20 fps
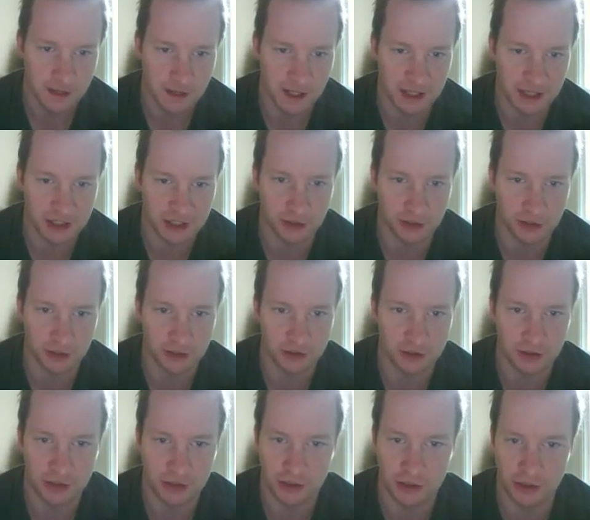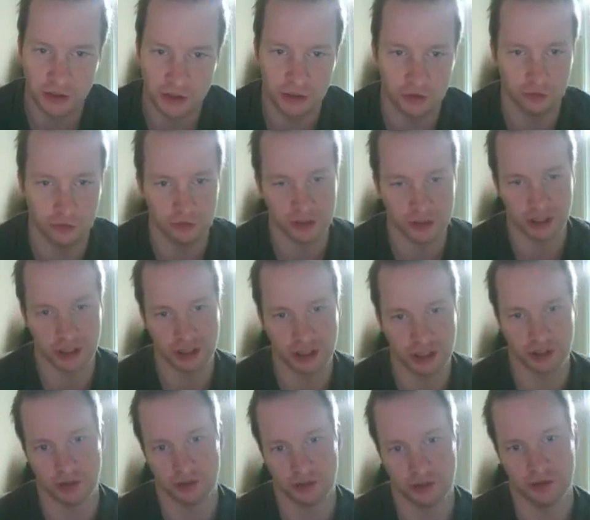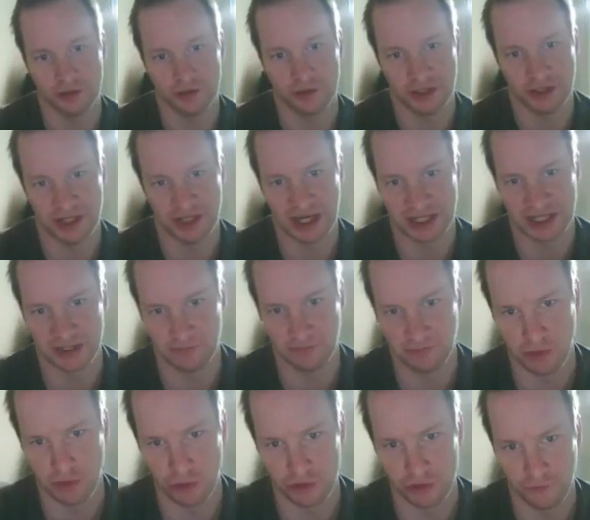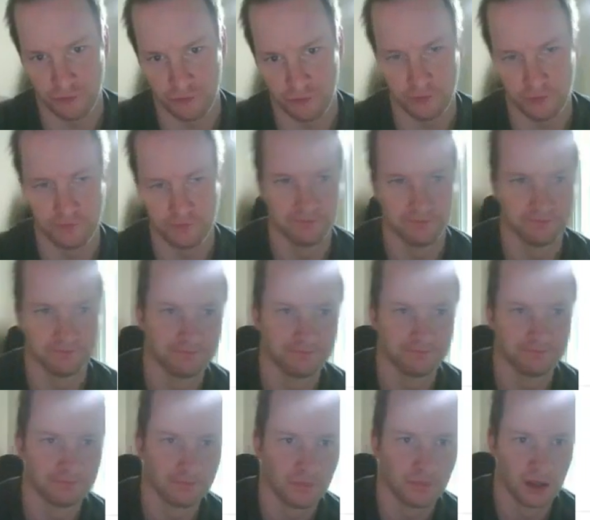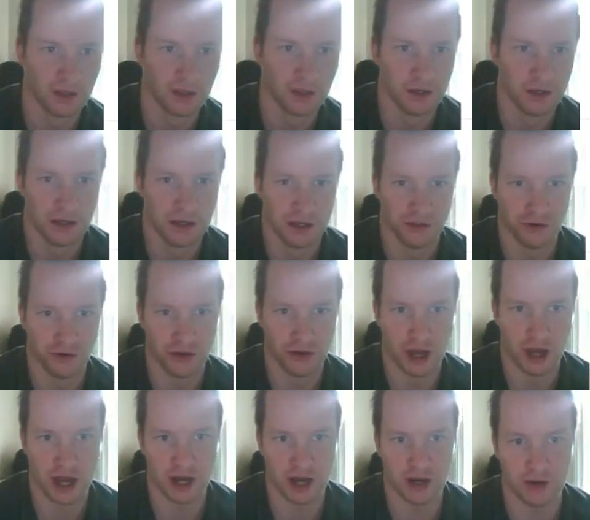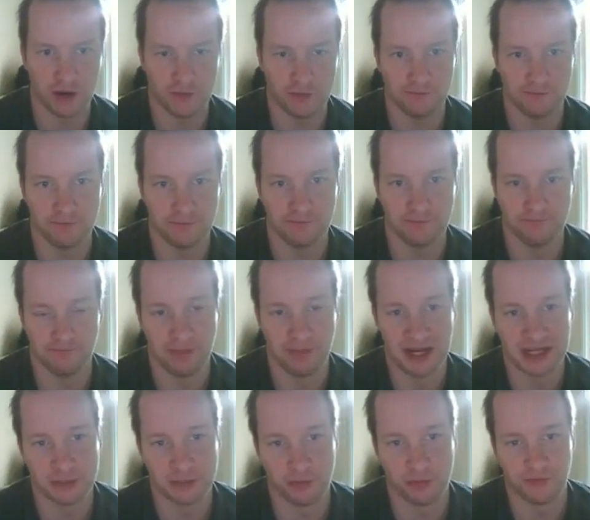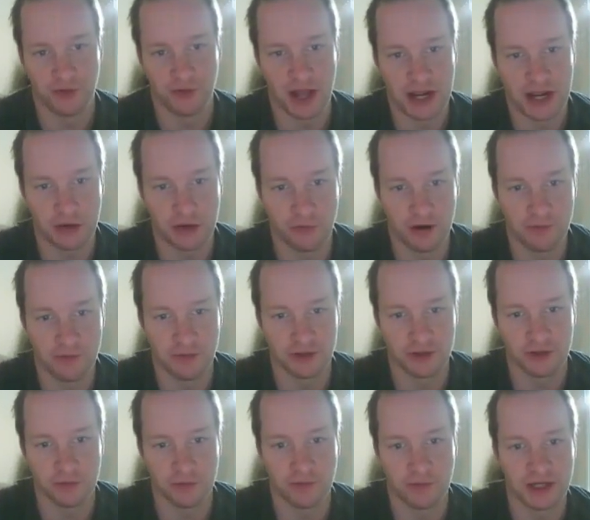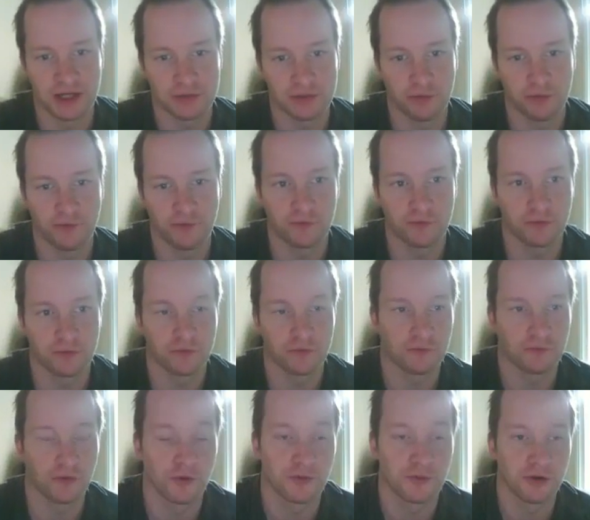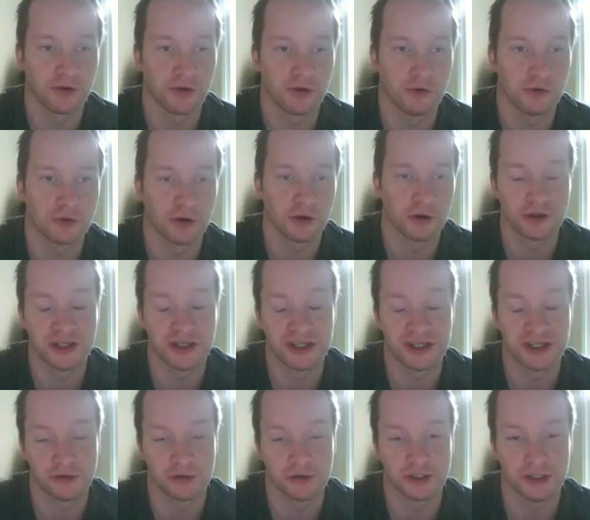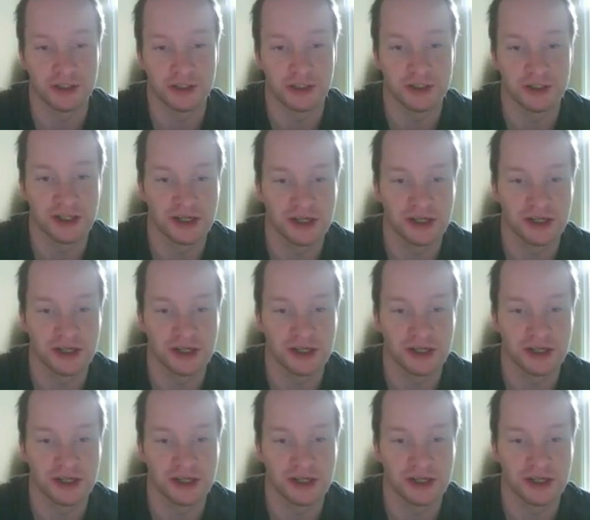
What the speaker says: that you can use, that you can take some notes from. They're not based with Litecoin, but they're based with cryptocurrency shirts in